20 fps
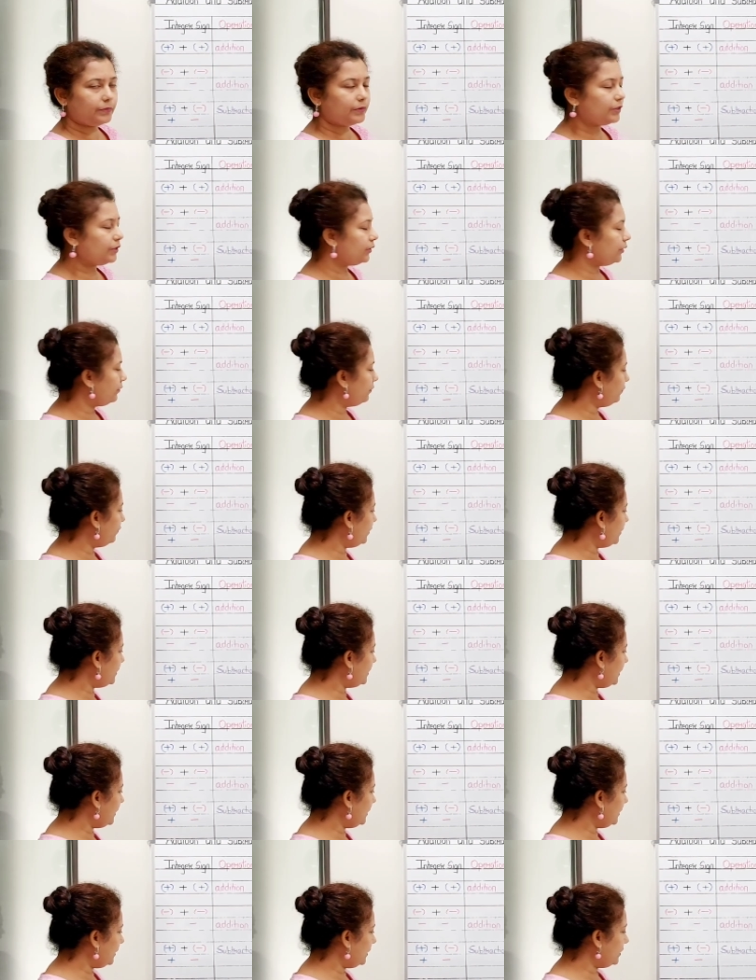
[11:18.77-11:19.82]
So the first
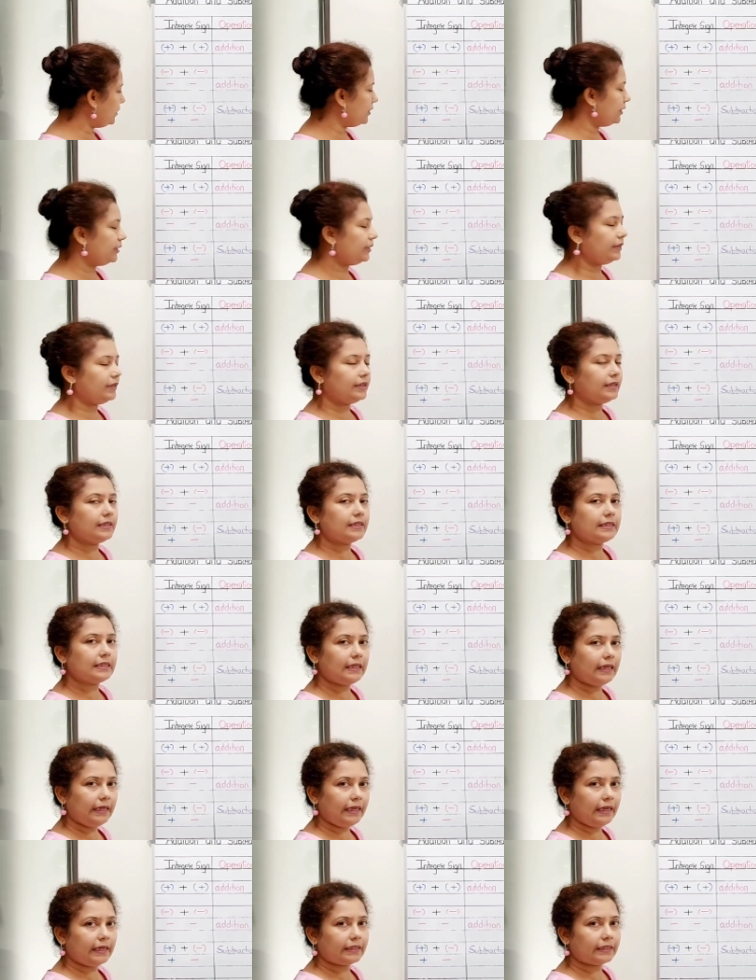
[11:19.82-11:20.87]
integer is
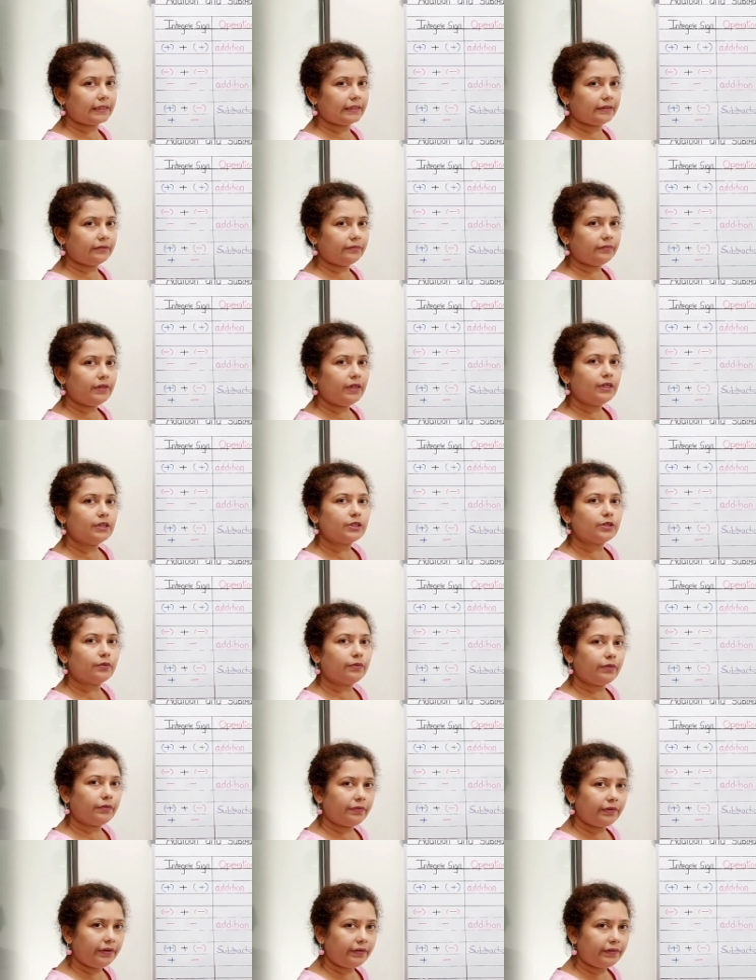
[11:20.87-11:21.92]
negative, so
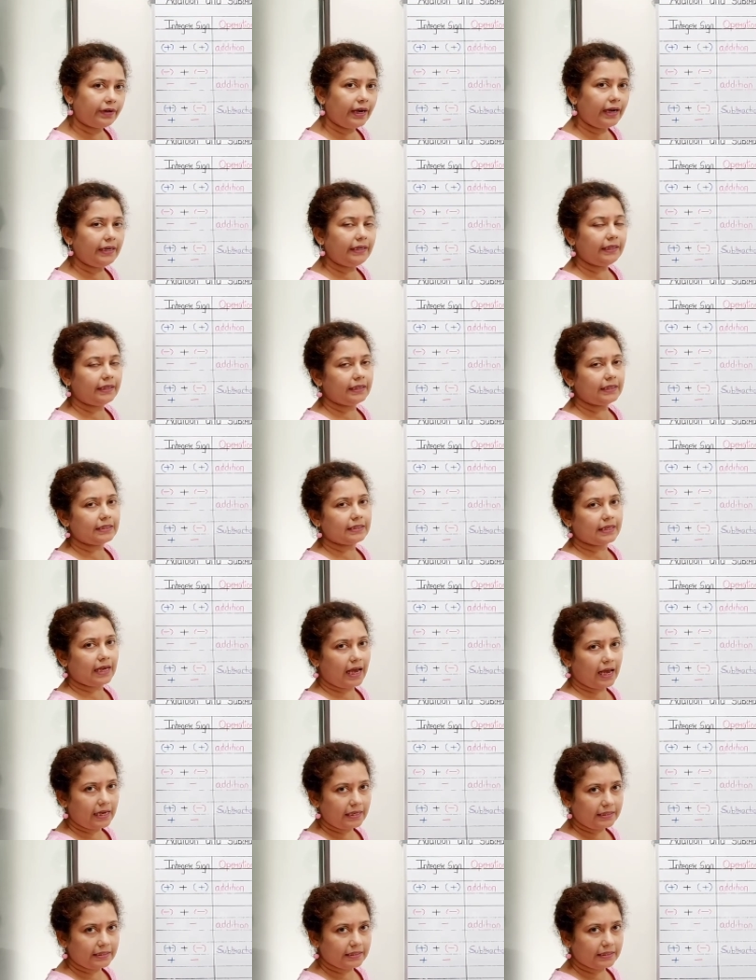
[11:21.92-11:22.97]
we will write it
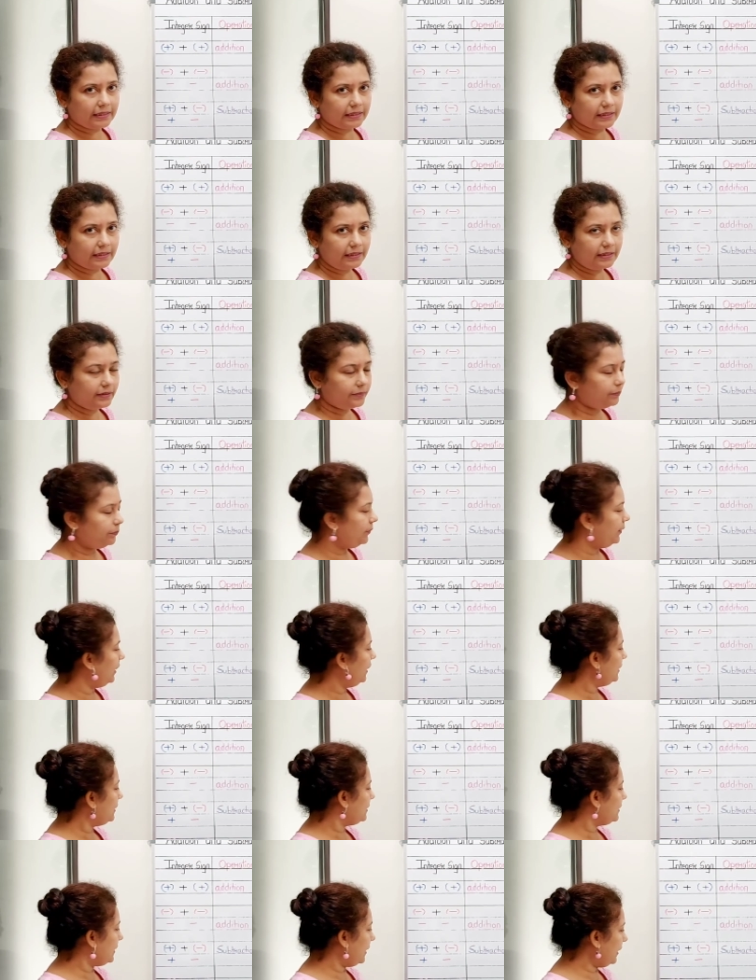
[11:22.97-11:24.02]
as it is.
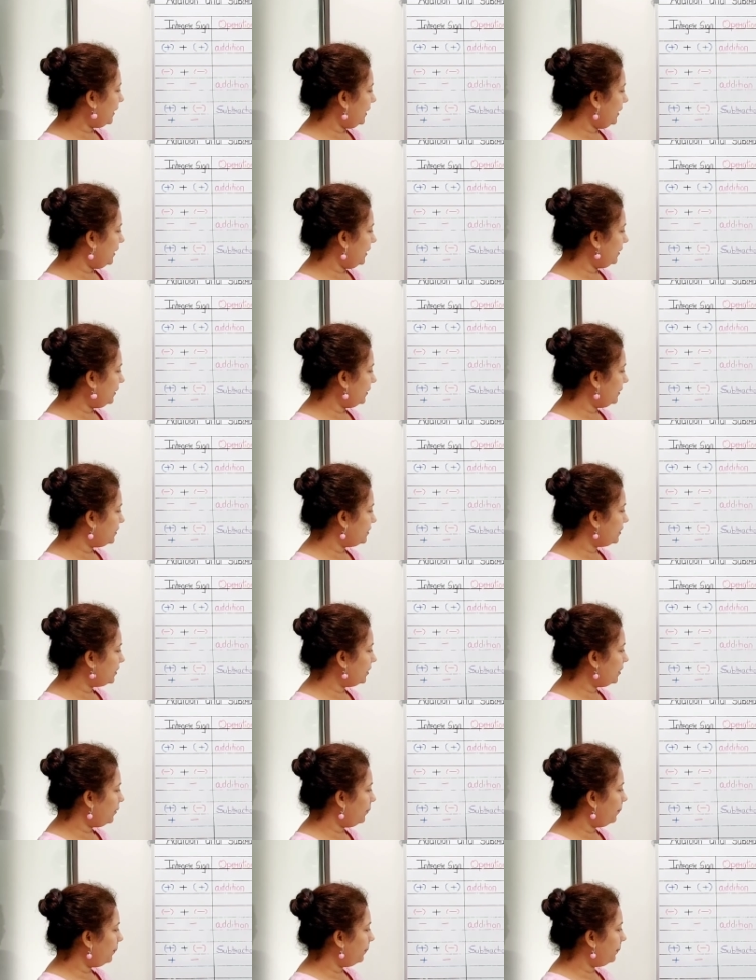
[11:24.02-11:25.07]
Second integer
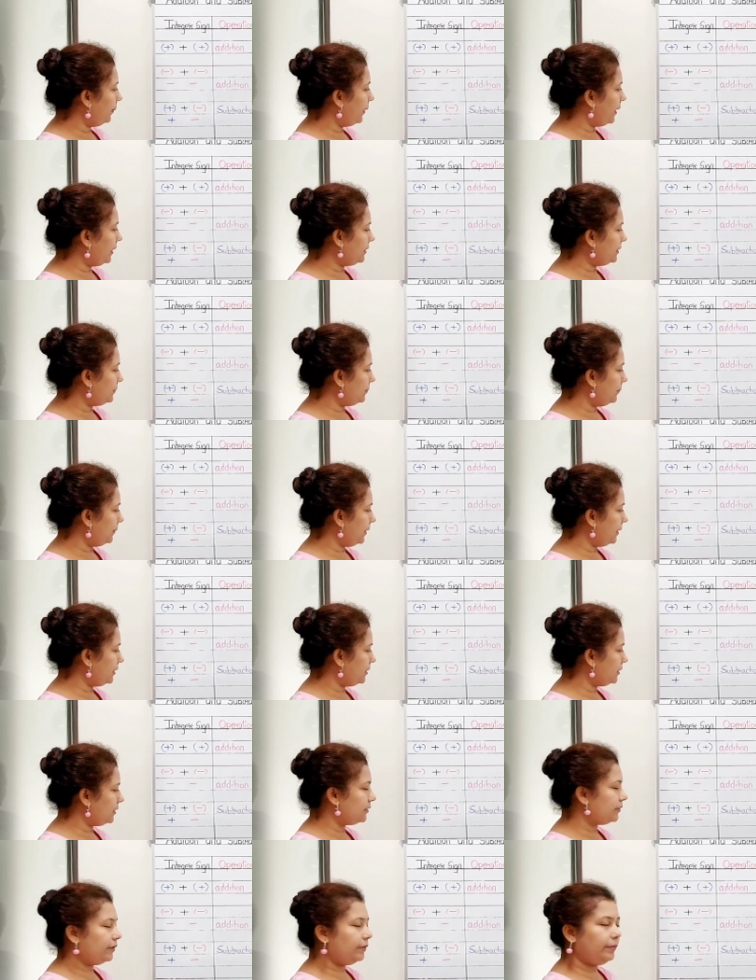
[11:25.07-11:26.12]
plus plus
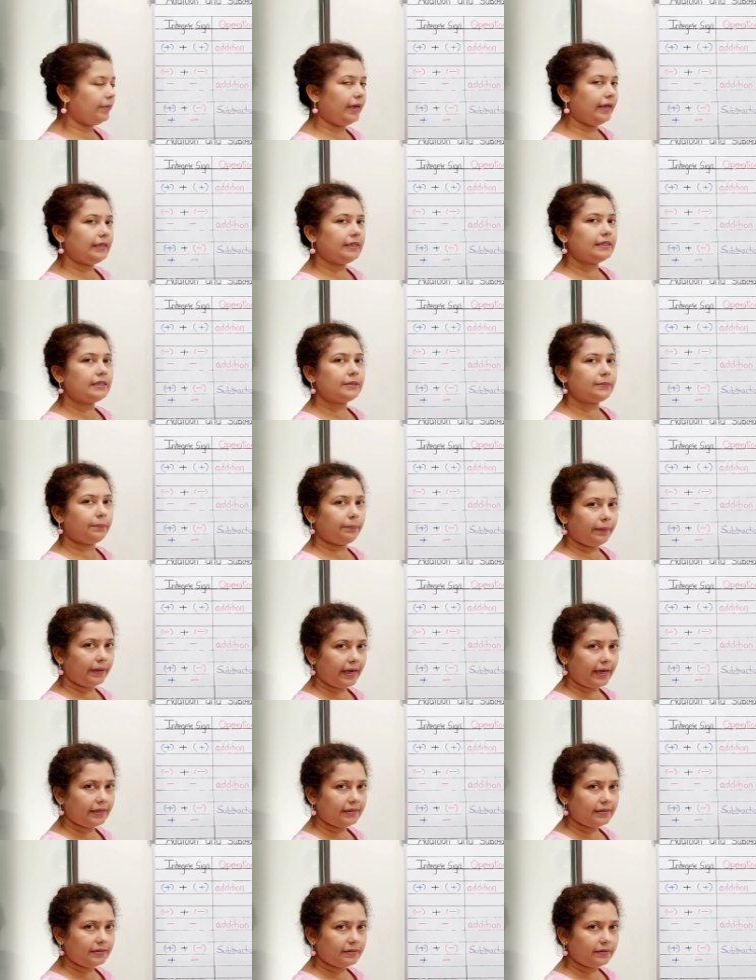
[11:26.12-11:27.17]
remains
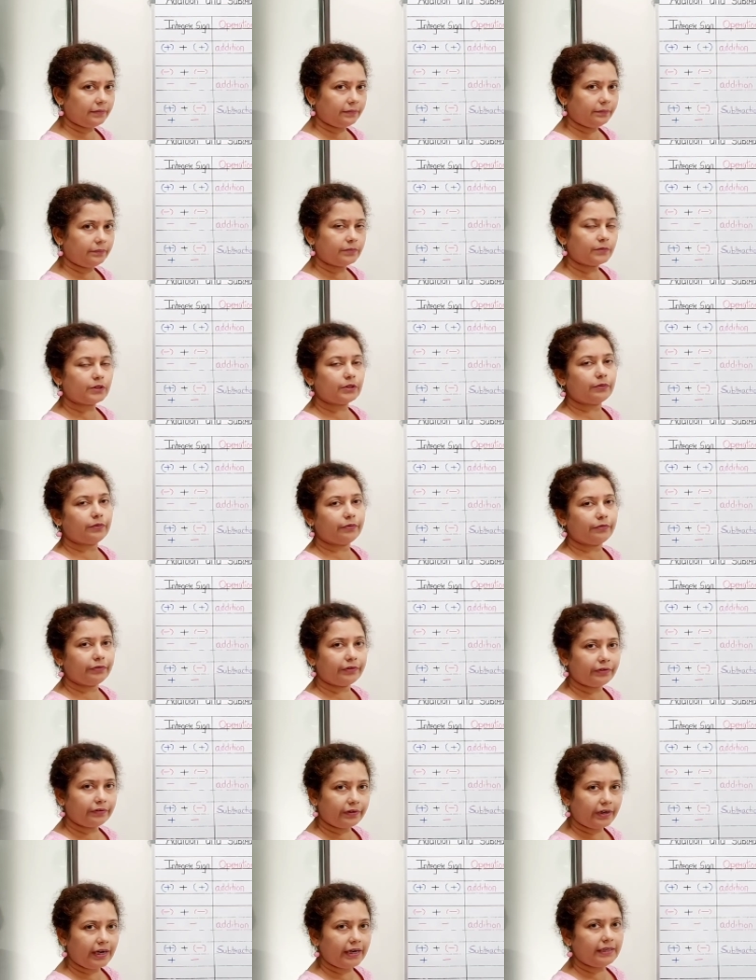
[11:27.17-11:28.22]
plus, so we
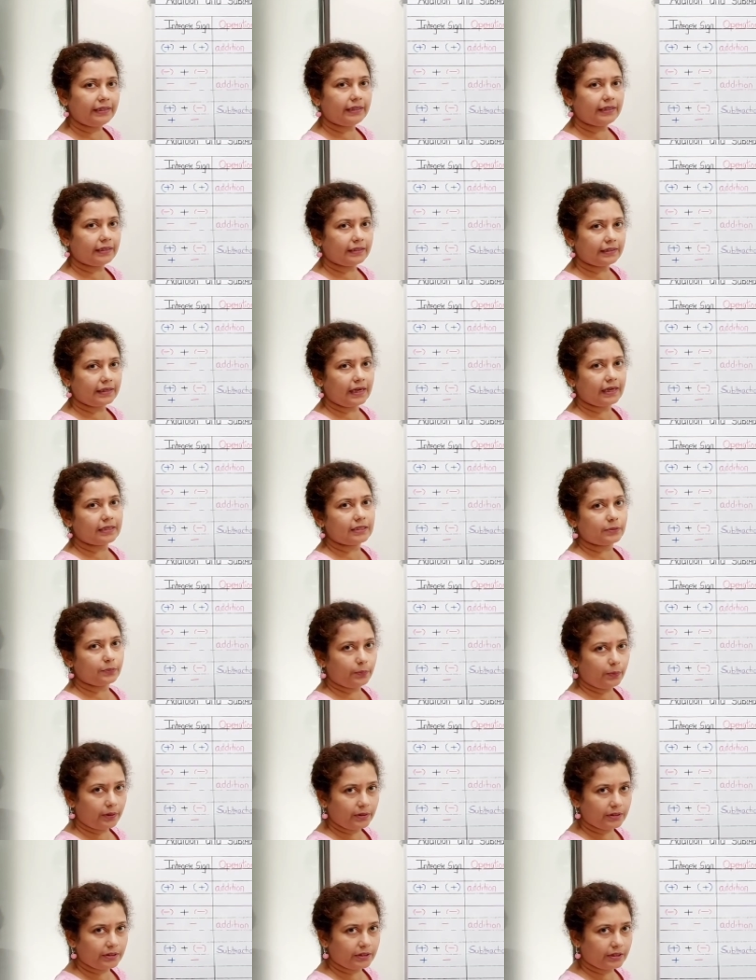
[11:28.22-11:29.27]
will write it as
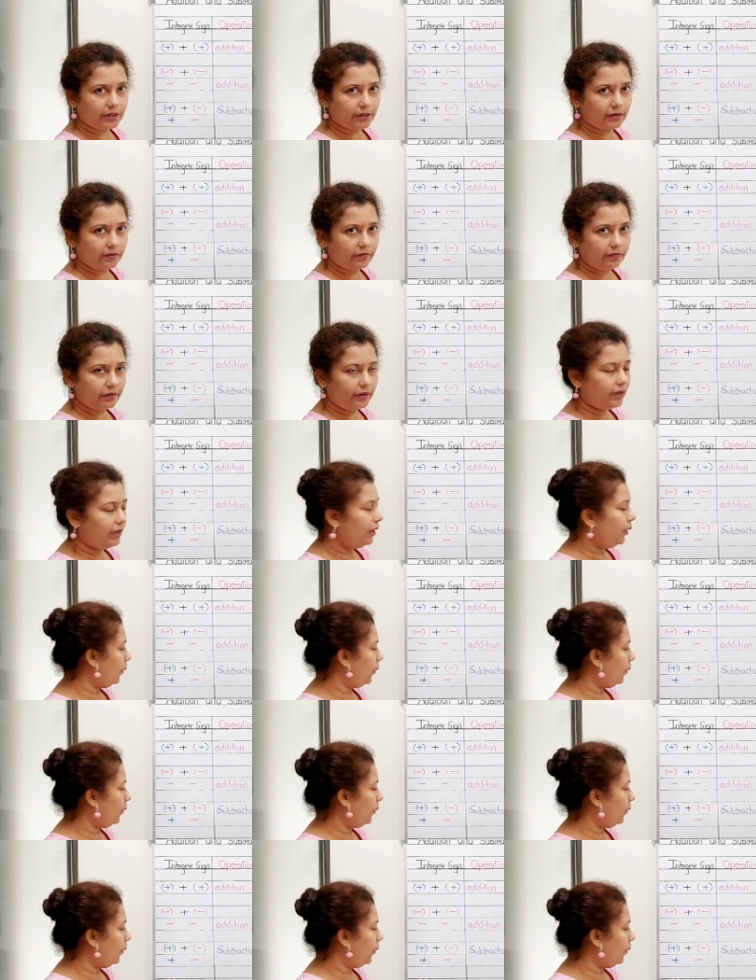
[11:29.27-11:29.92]
positive.